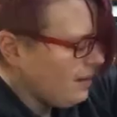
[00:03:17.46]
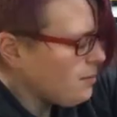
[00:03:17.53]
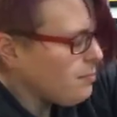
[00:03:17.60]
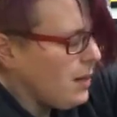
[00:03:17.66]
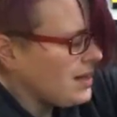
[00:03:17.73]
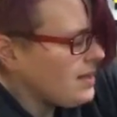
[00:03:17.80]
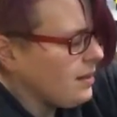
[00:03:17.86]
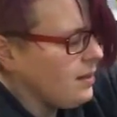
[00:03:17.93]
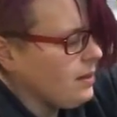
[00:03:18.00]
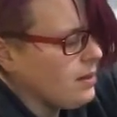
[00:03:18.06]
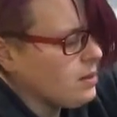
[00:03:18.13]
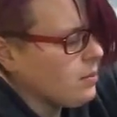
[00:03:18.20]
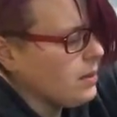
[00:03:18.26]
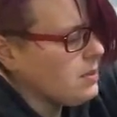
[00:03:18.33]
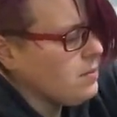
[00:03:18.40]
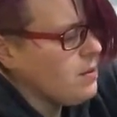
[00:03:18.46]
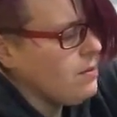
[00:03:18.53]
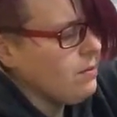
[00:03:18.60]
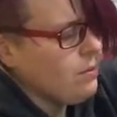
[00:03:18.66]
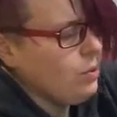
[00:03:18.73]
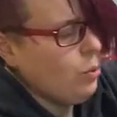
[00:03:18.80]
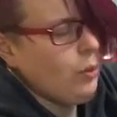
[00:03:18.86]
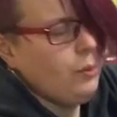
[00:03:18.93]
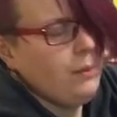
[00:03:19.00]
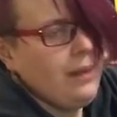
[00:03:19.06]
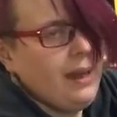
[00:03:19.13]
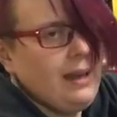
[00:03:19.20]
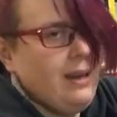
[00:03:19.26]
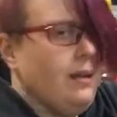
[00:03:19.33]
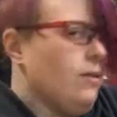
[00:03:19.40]
Yeah, basically this recipe, you can toy
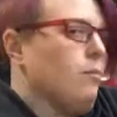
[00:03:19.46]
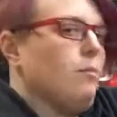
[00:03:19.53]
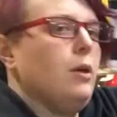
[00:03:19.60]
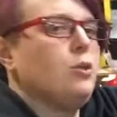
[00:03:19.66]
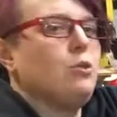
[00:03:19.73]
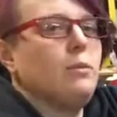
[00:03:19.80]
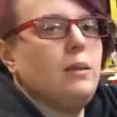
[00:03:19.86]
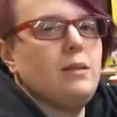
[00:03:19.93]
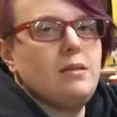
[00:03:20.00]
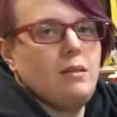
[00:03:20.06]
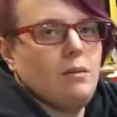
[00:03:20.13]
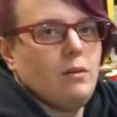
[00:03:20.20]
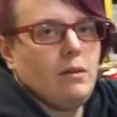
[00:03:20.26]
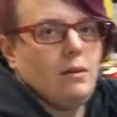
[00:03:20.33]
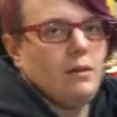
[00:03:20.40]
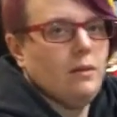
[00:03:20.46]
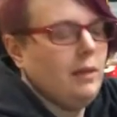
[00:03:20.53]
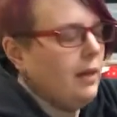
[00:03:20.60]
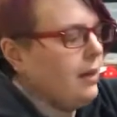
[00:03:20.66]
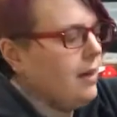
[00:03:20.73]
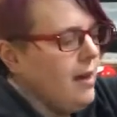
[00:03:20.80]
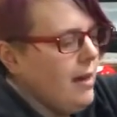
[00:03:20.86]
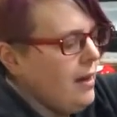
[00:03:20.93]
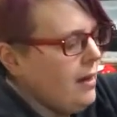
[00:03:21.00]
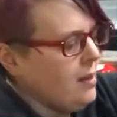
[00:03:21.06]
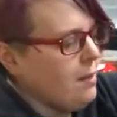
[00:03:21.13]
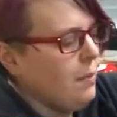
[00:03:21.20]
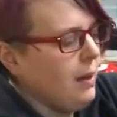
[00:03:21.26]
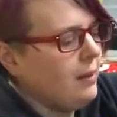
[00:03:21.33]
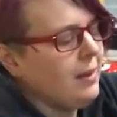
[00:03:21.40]
with any of the measurements. You can, like,
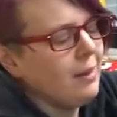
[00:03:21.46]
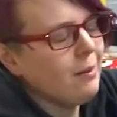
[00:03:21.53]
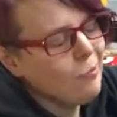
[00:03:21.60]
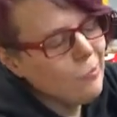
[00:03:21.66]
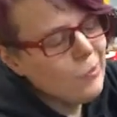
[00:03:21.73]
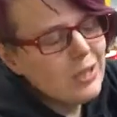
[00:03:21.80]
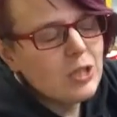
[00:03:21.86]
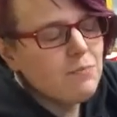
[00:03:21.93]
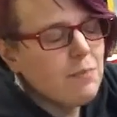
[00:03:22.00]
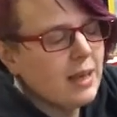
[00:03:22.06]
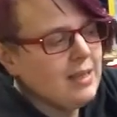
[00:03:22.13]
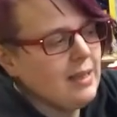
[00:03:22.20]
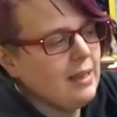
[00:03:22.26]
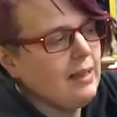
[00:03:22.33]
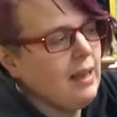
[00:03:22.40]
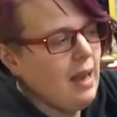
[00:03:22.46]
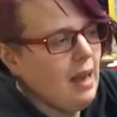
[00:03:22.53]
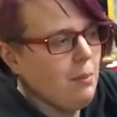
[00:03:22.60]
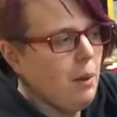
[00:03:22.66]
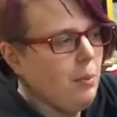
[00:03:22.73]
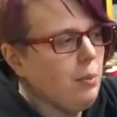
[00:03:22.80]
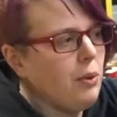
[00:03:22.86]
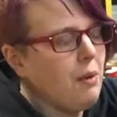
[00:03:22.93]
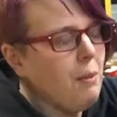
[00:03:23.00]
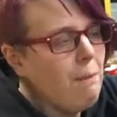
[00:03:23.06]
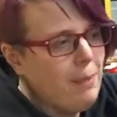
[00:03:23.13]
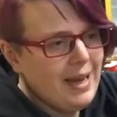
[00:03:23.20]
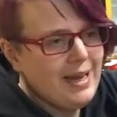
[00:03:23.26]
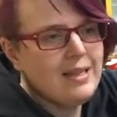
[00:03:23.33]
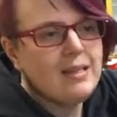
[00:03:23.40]
the amount, like, we just basically came up with a
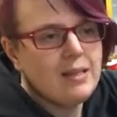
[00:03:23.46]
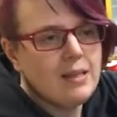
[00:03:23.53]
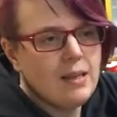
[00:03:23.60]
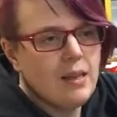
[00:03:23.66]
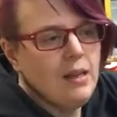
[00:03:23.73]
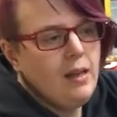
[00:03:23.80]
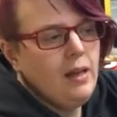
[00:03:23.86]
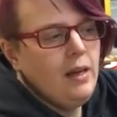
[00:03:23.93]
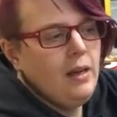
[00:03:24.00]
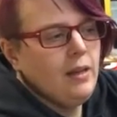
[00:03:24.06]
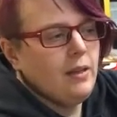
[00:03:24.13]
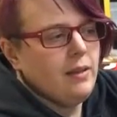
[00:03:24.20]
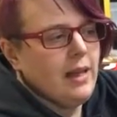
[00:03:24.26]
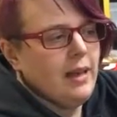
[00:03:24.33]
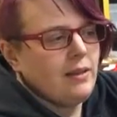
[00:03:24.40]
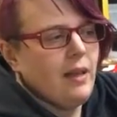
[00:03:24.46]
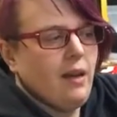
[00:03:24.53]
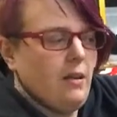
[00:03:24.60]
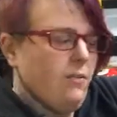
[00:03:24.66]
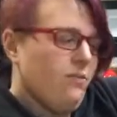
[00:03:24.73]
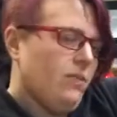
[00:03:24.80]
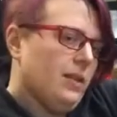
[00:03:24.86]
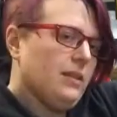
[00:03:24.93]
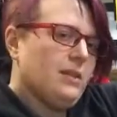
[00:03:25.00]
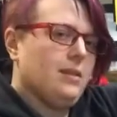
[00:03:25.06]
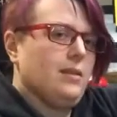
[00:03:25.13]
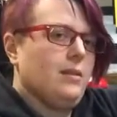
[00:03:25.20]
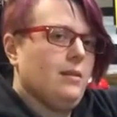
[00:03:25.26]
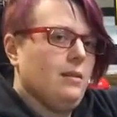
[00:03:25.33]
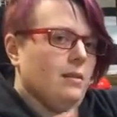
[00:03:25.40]
base that kind of
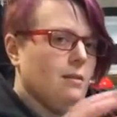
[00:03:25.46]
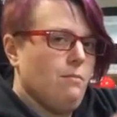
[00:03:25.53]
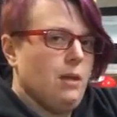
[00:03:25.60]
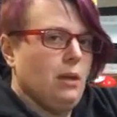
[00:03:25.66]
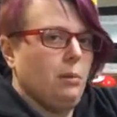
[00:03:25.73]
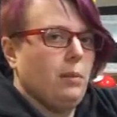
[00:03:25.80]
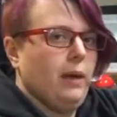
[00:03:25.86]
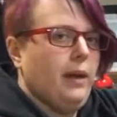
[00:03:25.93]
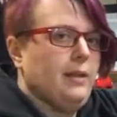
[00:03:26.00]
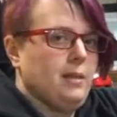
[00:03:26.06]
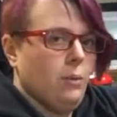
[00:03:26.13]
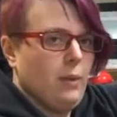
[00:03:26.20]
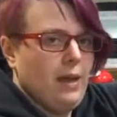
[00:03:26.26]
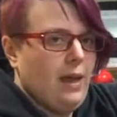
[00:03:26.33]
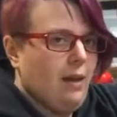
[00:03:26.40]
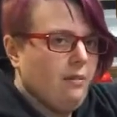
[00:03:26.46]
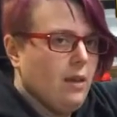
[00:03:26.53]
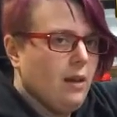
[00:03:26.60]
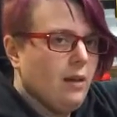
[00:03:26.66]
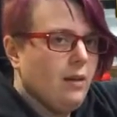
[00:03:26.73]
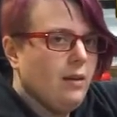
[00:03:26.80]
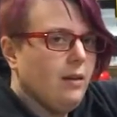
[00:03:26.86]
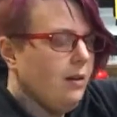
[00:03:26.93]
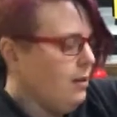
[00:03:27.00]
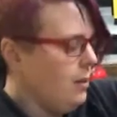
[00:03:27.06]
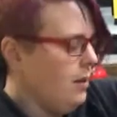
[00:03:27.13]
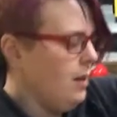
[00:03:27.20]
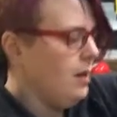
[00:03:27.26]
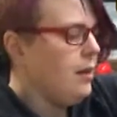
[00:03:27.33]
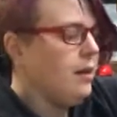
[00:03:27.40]
fits the meal plans that we have here. Because we're
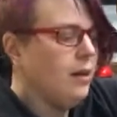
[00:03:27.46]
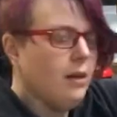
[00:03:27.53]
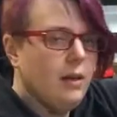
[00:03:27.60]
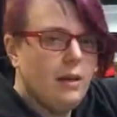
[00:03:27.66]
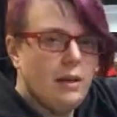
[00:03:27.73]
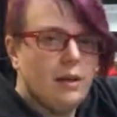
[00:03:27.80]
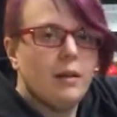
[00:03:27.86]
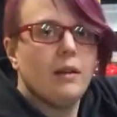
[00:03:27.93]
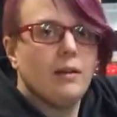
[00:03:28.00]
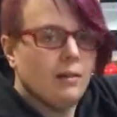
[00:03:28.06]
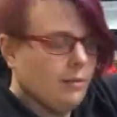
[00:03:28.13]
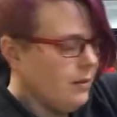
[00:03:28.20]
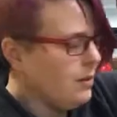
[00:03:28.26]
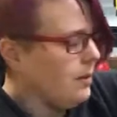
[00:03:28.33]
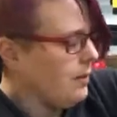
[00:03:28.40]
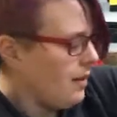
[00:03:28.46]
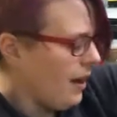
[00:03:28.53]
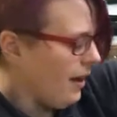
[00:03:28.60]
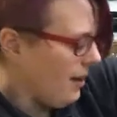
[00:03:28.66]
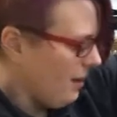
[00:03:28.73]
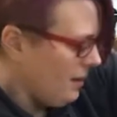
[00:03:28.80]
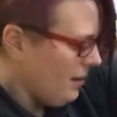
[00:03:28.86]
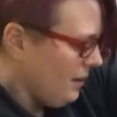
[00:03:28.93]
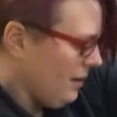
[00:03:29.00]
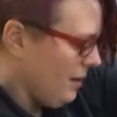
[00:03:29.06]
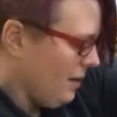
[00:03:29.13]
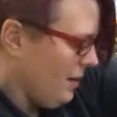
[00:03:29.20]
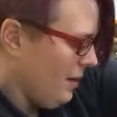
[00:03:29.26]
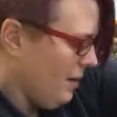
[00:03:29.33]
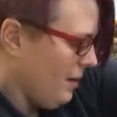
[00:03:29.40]
trying to match certain amount of macros, yeah. Protein,
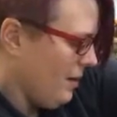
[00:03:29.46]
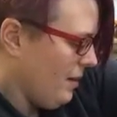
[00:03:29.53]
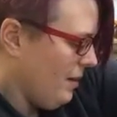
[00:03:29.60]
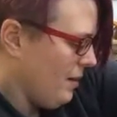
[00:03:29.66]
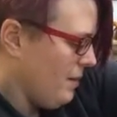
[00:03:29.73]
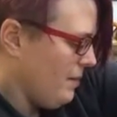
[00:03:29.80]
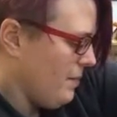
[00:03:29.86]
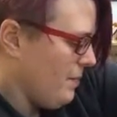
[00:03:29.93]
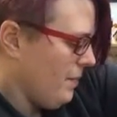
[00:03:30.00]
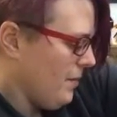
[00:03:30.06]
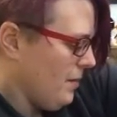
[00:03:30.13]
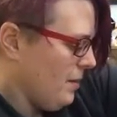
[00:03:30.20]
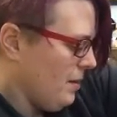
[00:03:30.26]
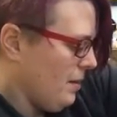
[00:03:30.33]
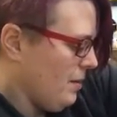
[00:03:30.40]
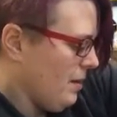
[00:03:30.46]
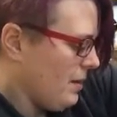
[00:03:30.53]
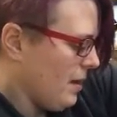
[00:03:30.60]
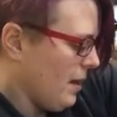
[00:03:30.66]
carbs, and fat per bar and stuff, so.